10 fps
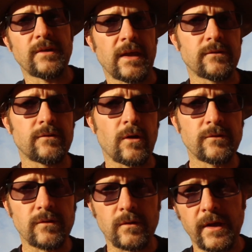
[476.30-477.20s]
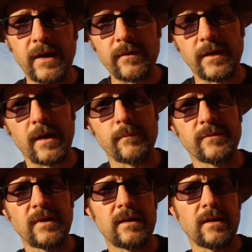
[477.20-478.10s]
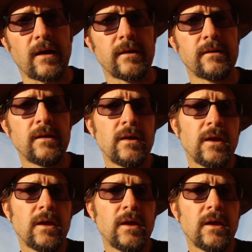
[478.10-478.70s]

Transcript: sandstone, so the layer that I'm standing on,